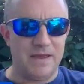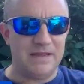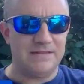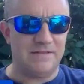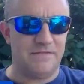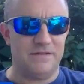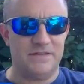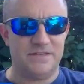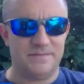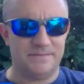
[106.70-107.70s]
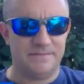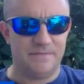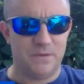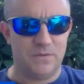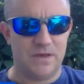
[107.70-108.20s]
make a difference.
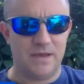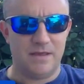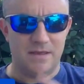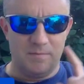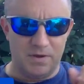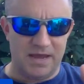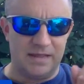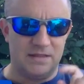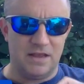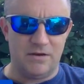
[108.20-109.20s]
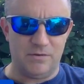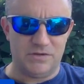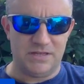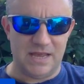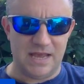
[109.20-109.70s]
Okay? A Candelario to the